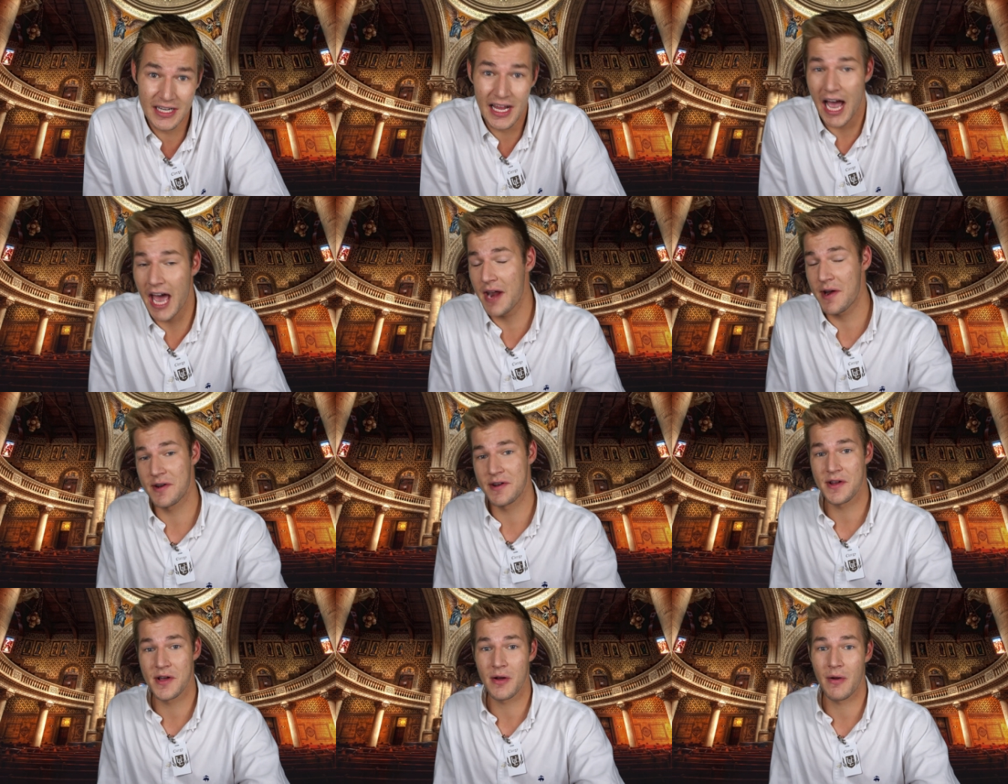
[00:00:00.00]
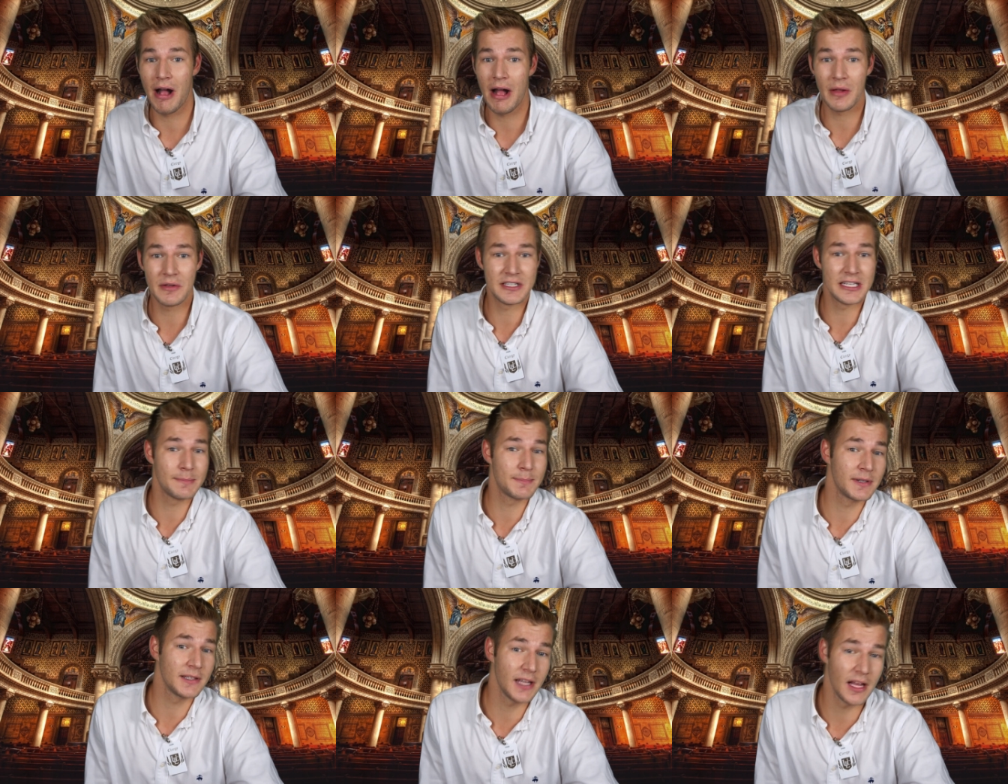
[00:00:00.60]
I don't know how
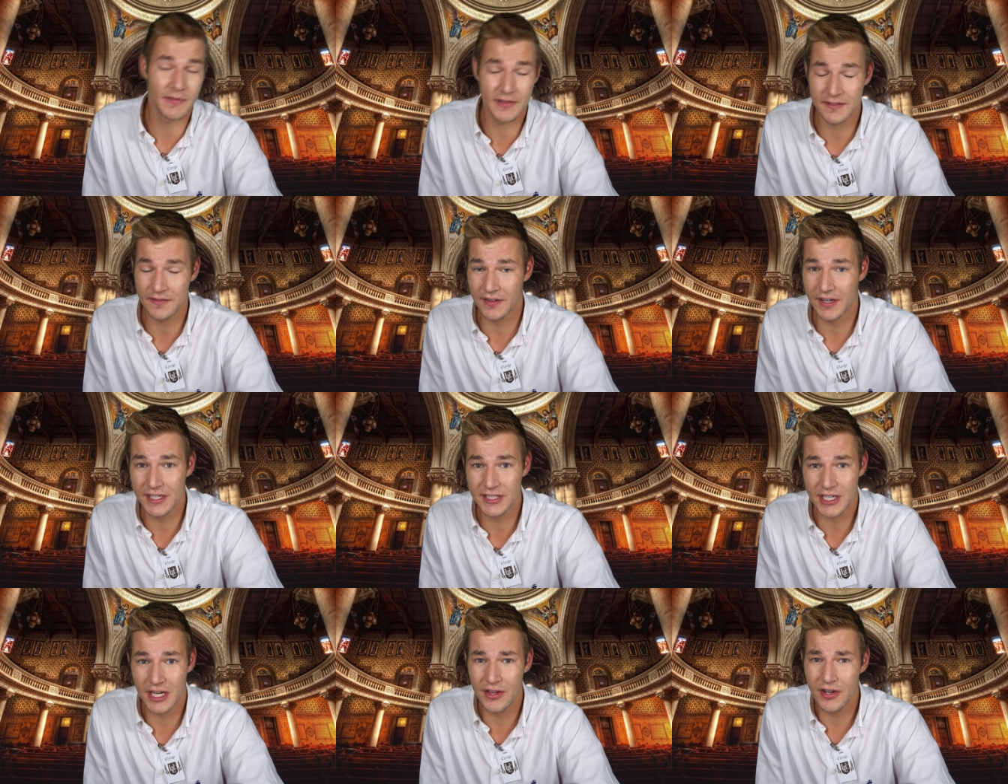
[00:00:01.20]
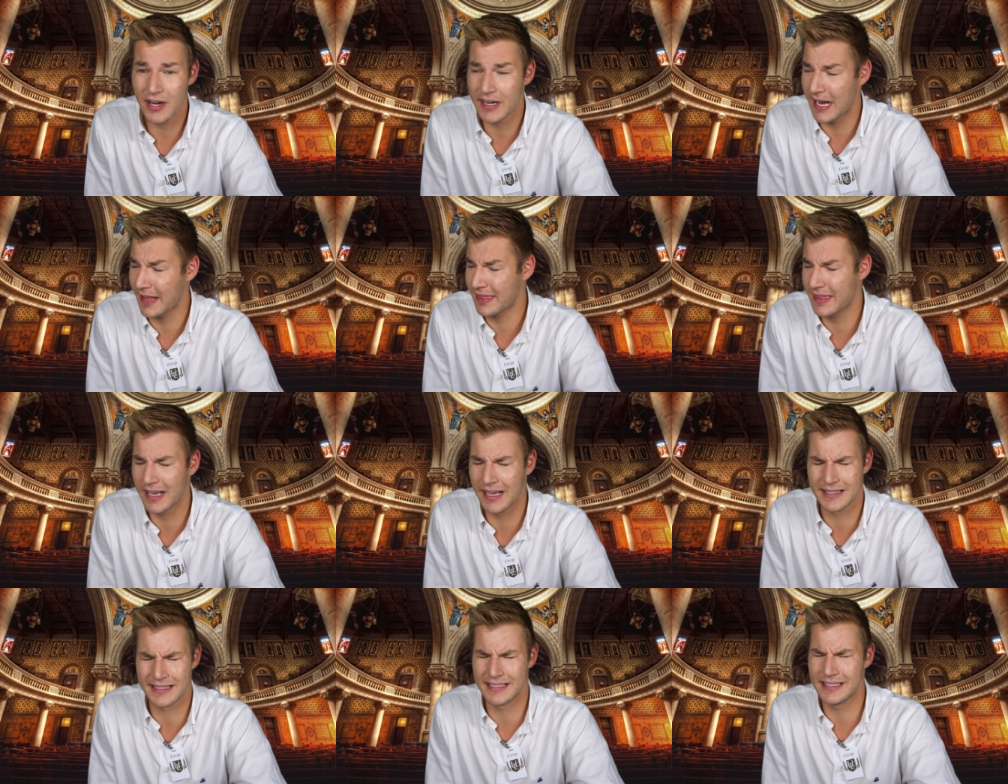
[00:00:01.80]
deep your love is for each other, and I
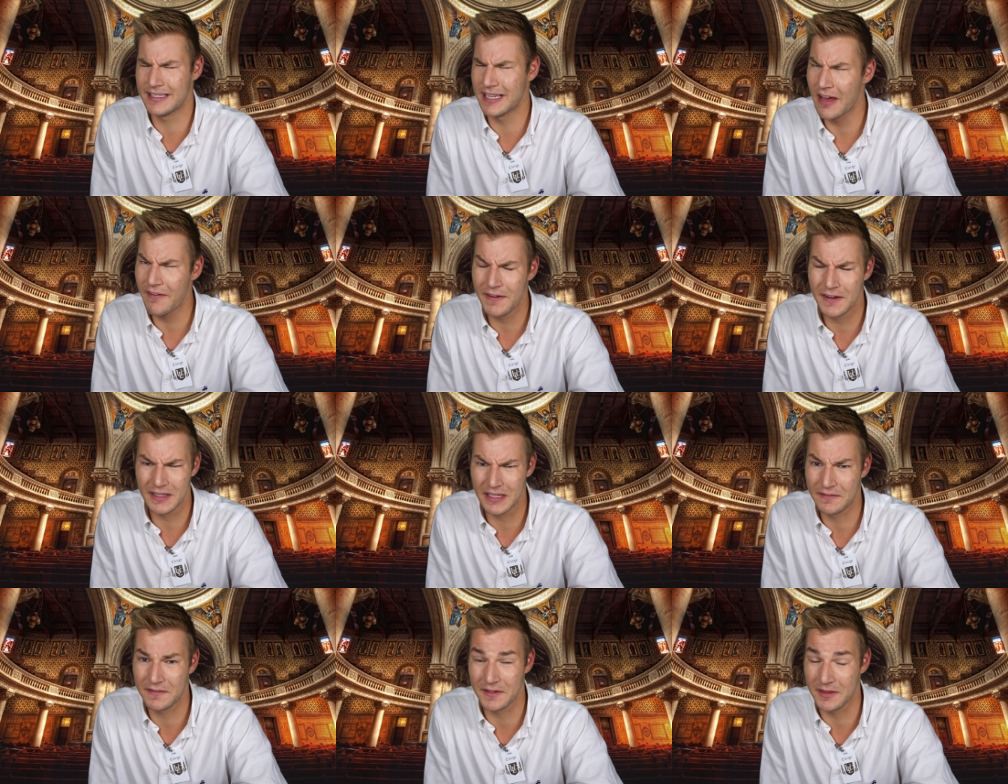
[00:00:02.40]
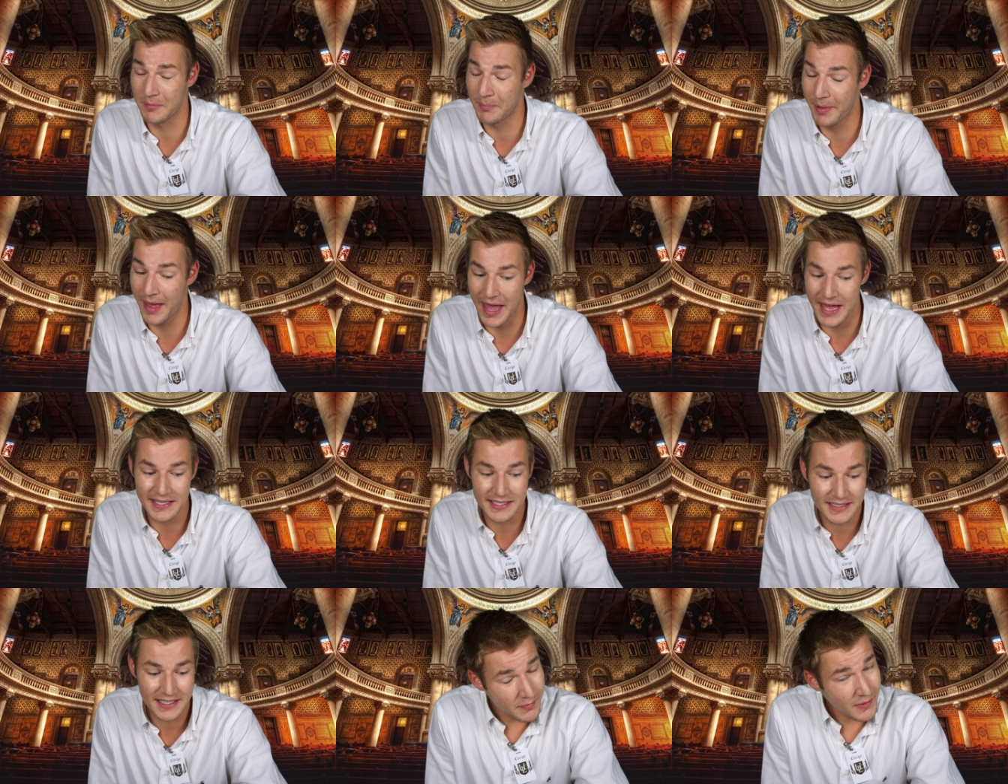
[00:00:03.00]
think it's definitely for the
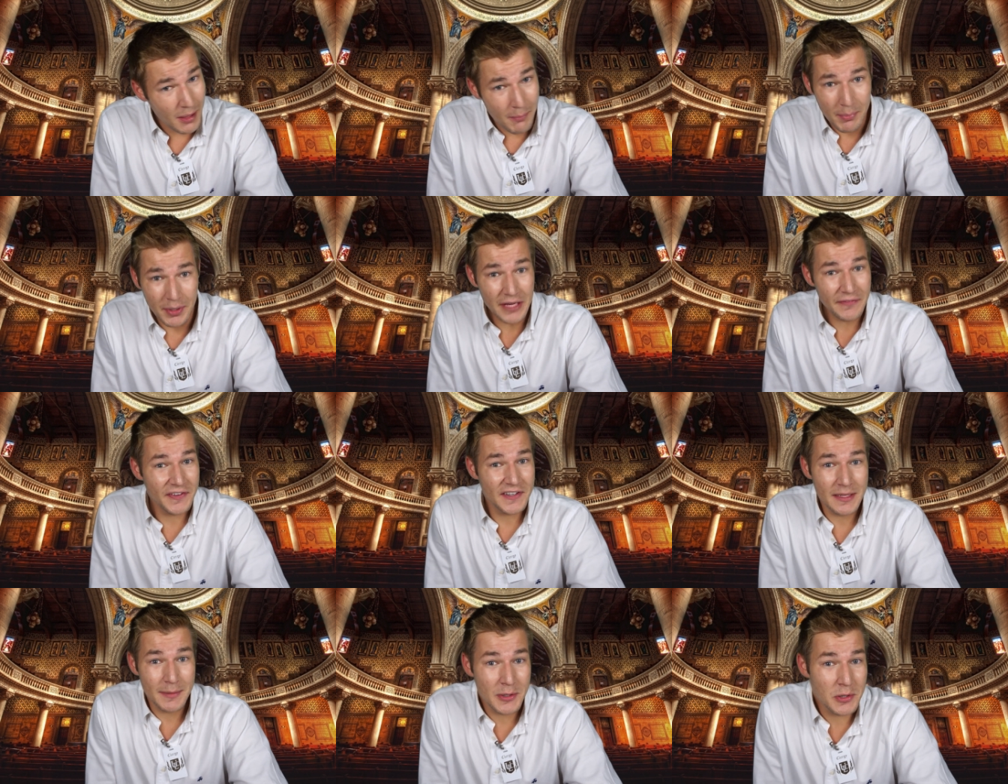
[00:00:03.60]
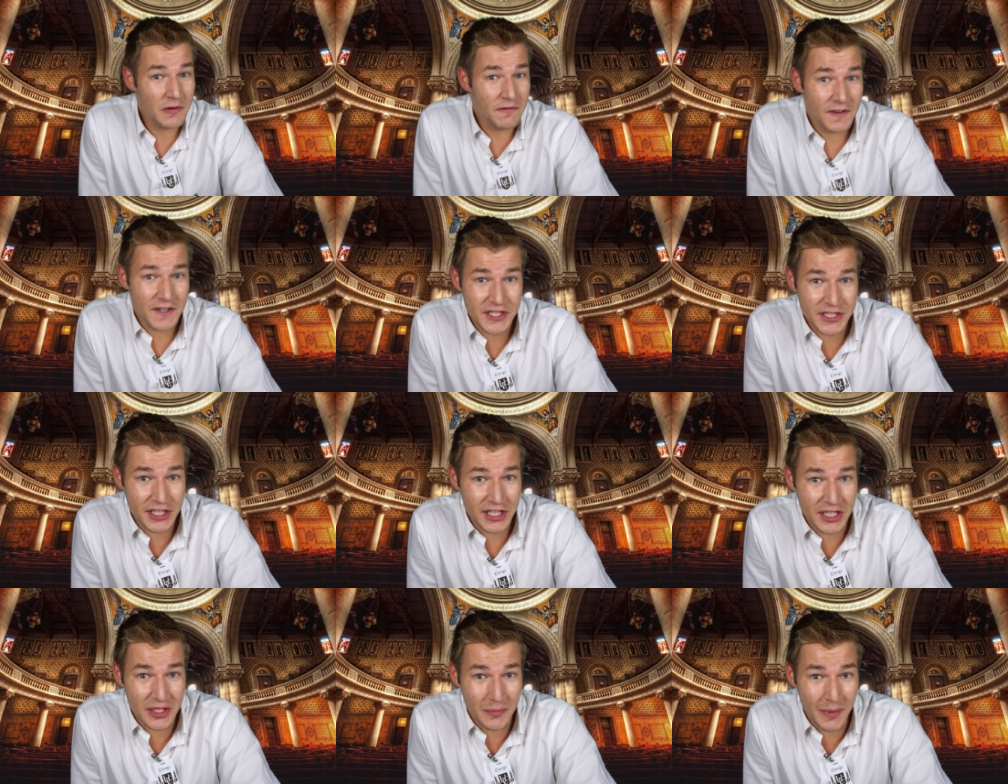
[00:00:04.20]
best. But if you need me to
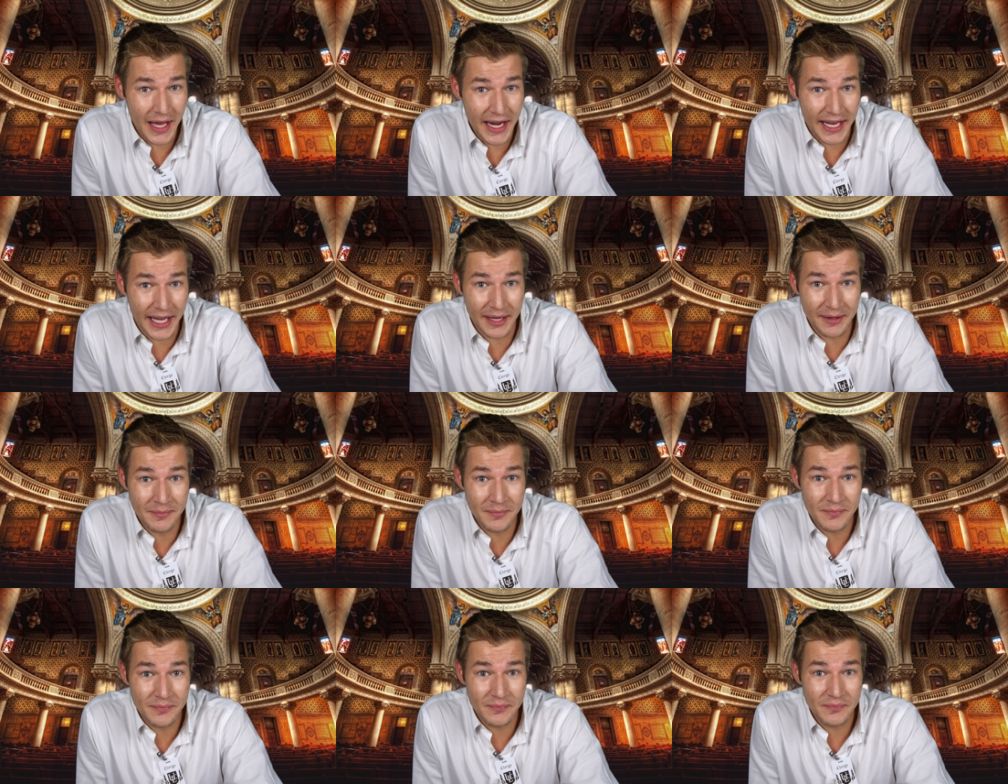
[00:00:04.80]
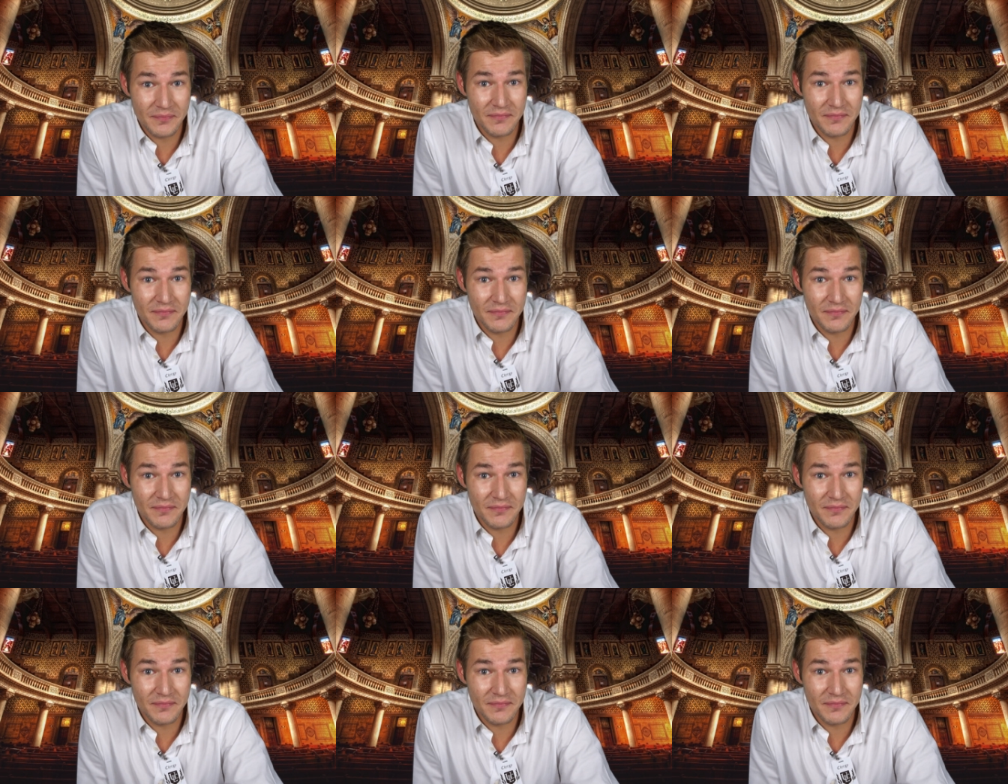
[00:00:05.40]
officiate your wedding,